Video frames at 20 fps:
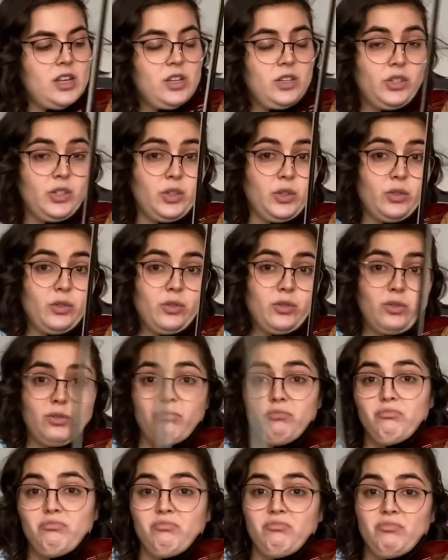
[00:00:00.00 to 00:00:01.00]
to
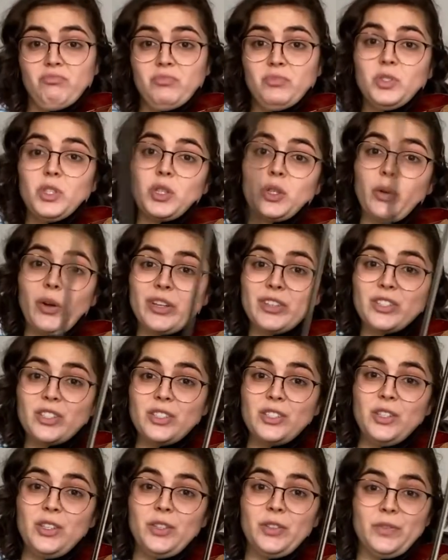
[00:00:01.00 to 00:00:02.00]
chord
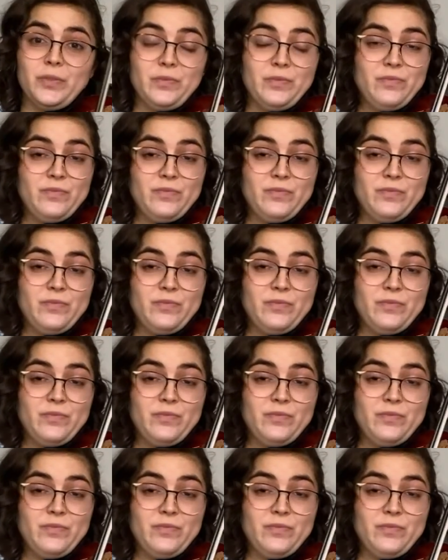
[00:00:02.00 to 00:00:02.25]
2.